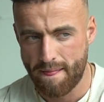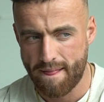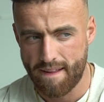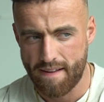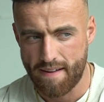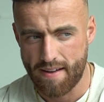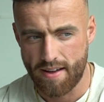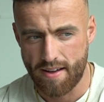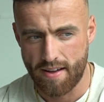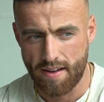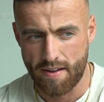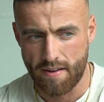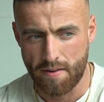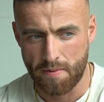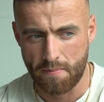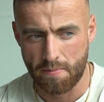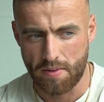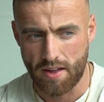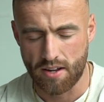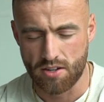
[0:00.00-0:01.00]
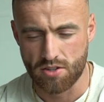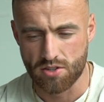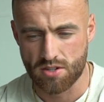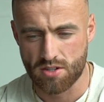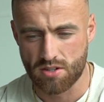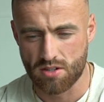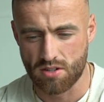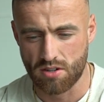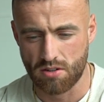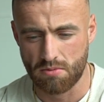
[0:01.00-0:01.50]
and
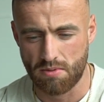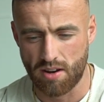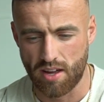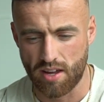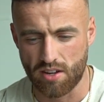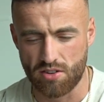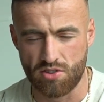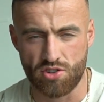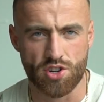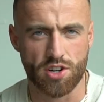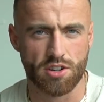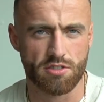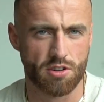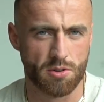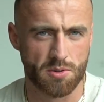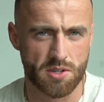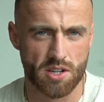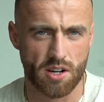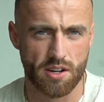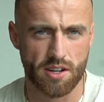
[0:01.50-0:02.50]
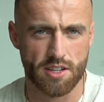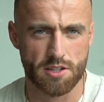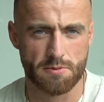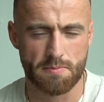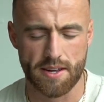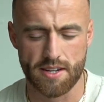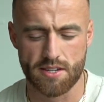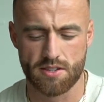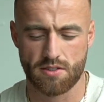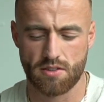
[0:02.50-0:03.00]
just some like neuroscience
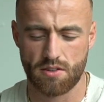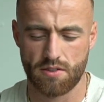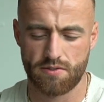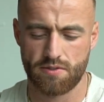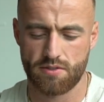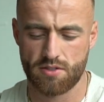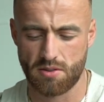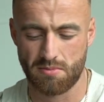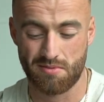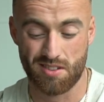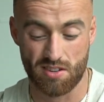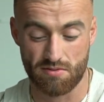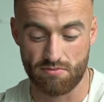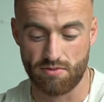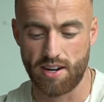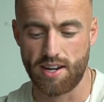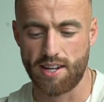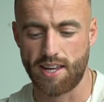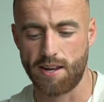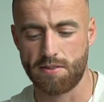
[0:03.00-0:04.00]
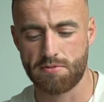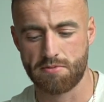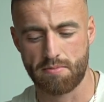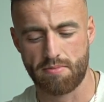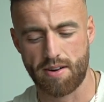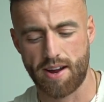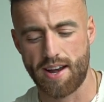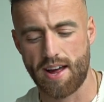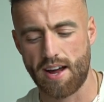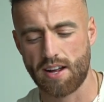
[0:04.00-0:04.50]
based stuff, something that really keeps my
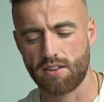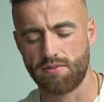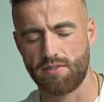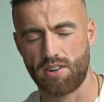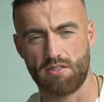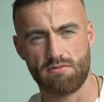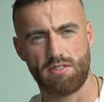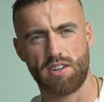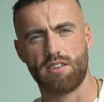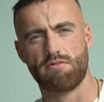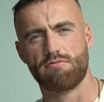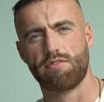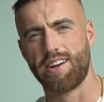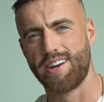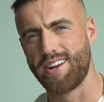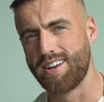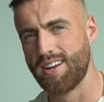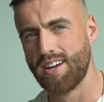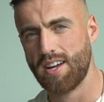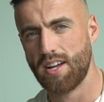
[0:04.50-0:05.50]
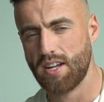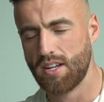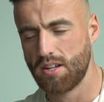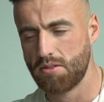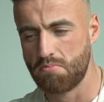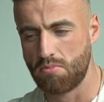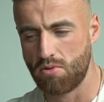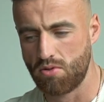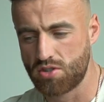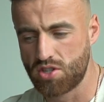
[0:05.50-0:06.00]
brain active. I don't really read
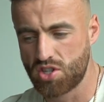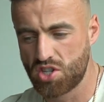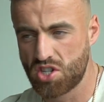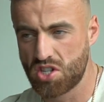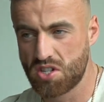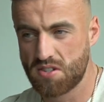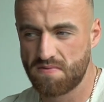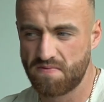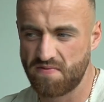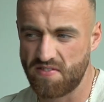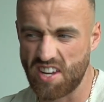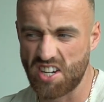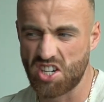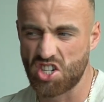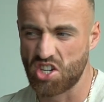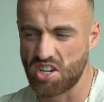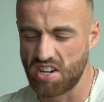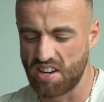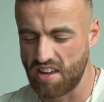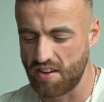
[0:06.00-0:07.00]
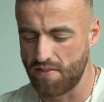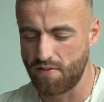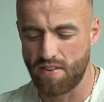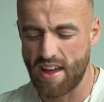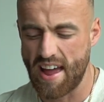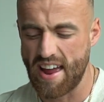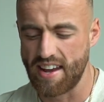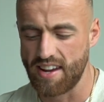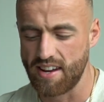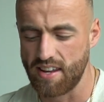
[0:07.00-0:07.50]
much fiction,
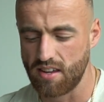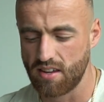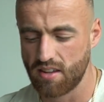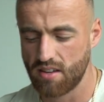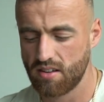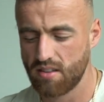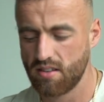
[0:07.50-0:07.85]
if any.